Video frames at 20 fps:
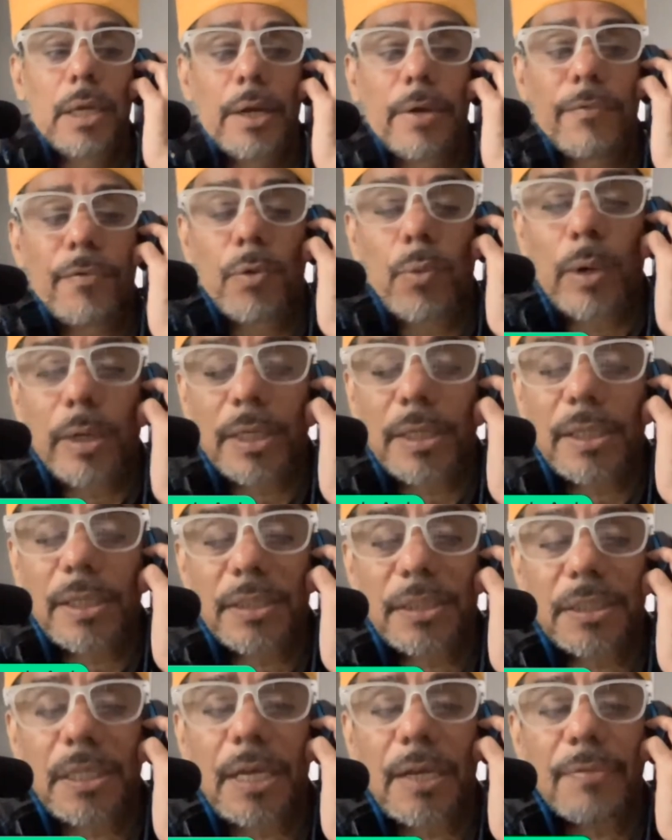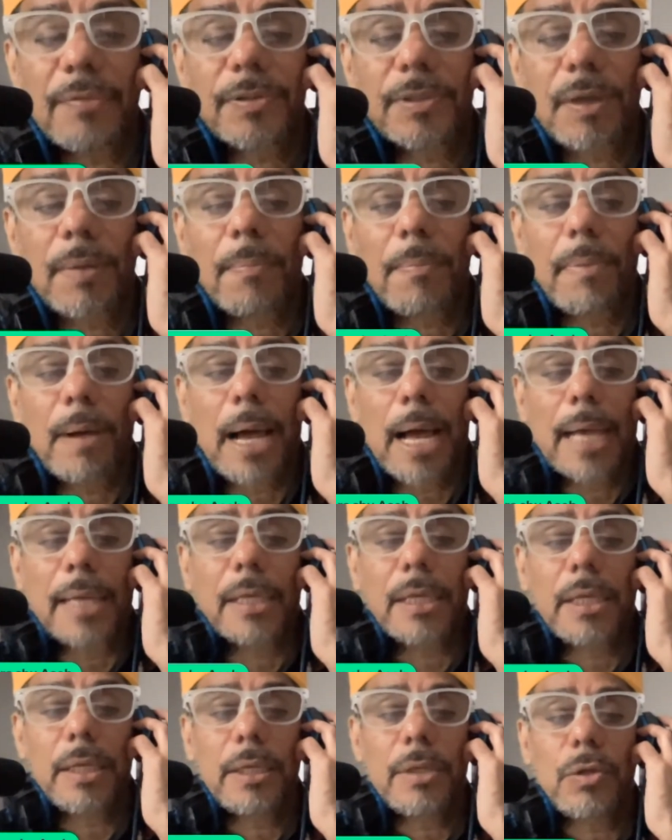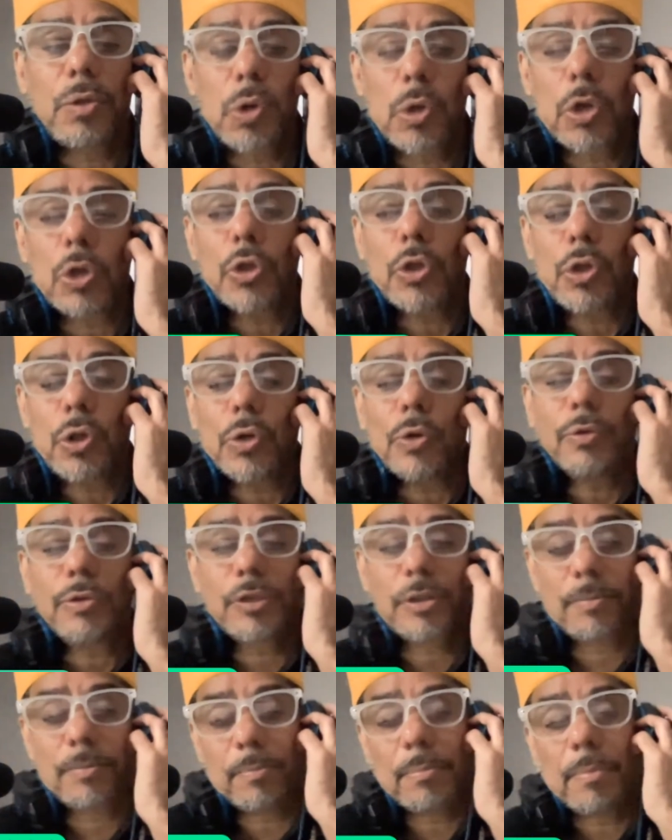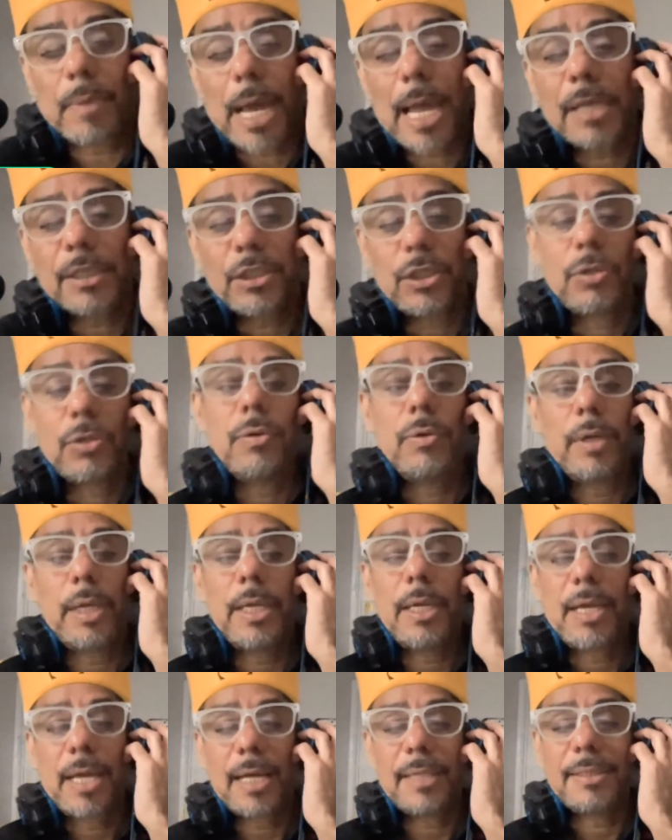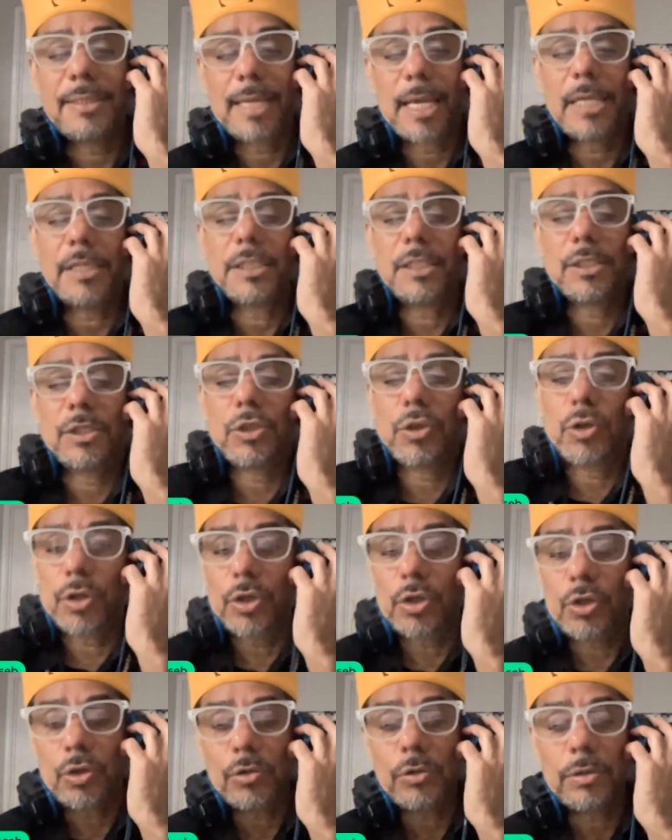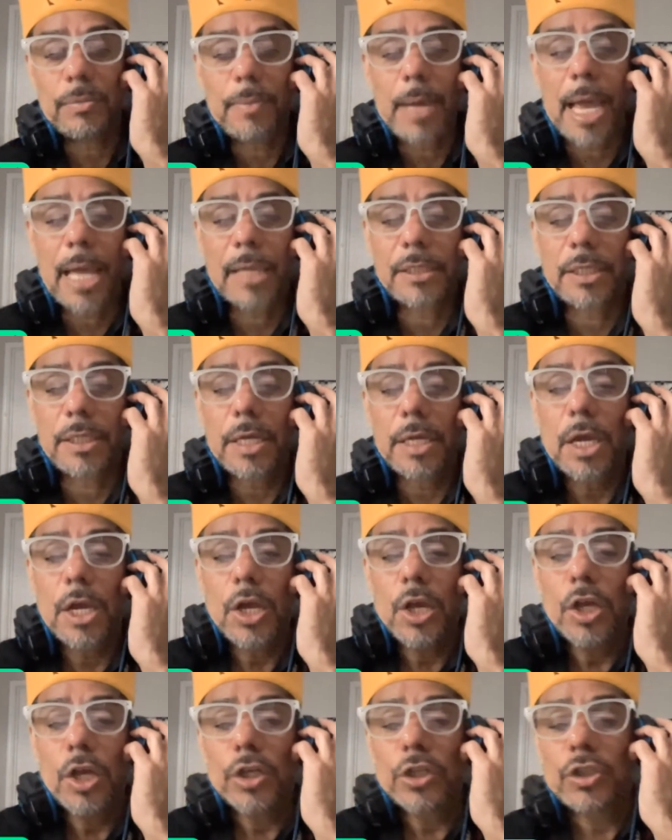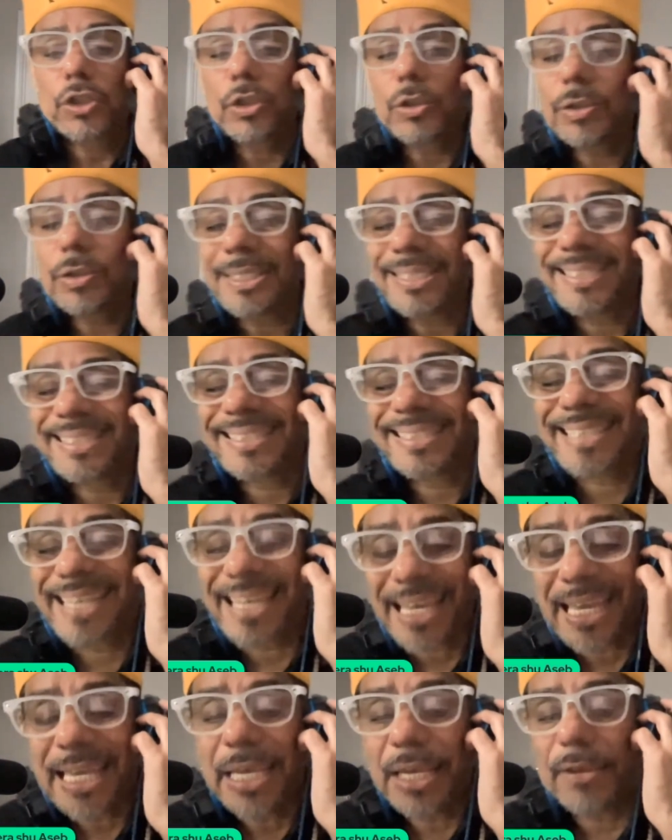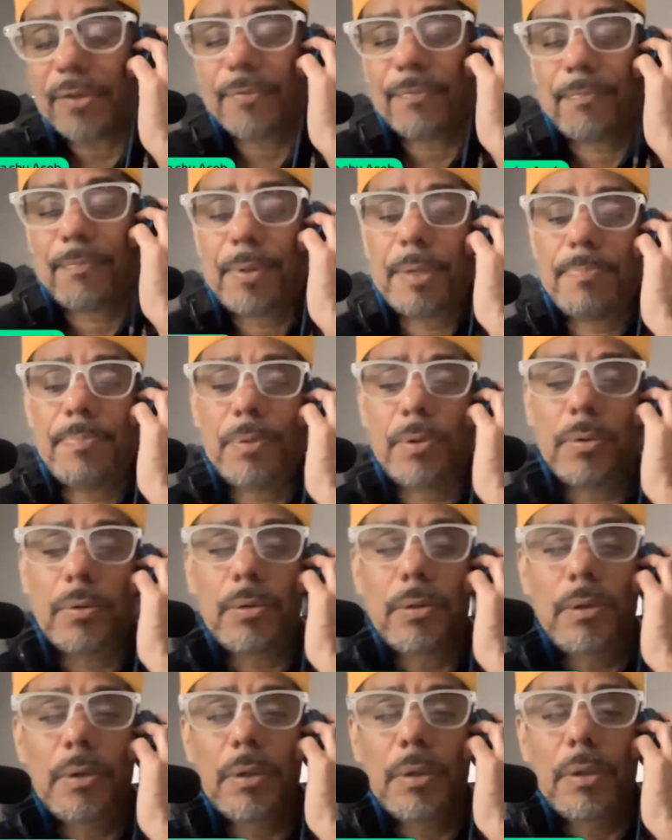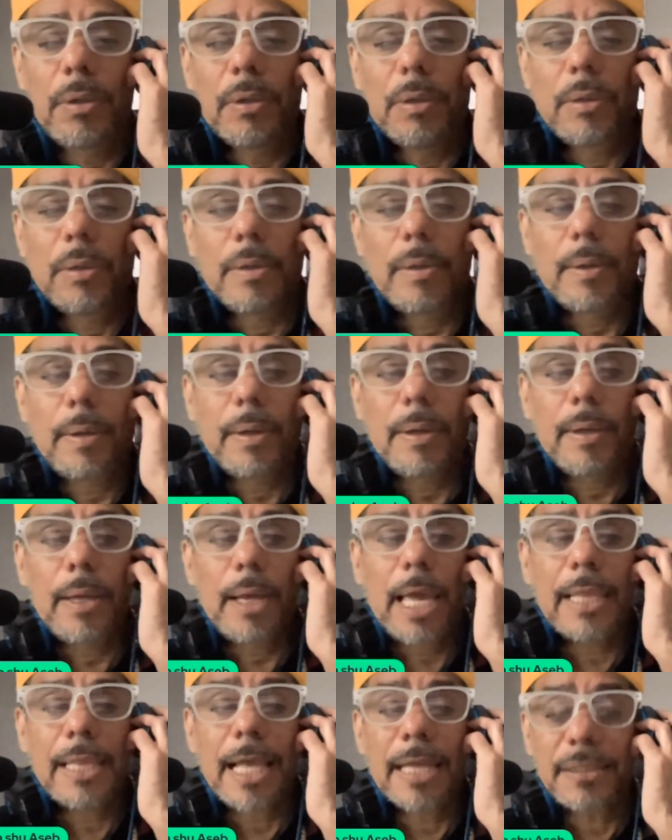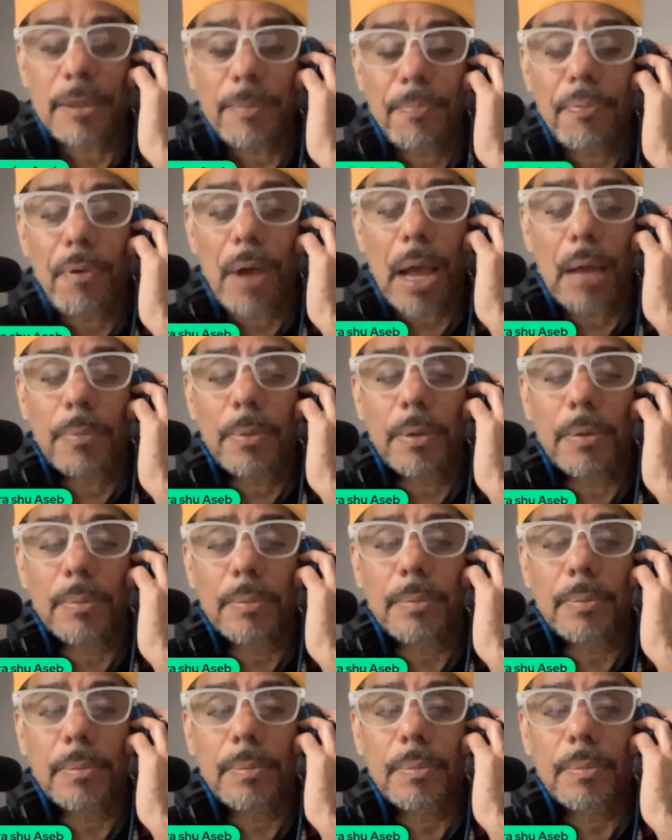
You want to deceive somebody, you can use magical incantation. You can use magic to deceive people. And that's a problem.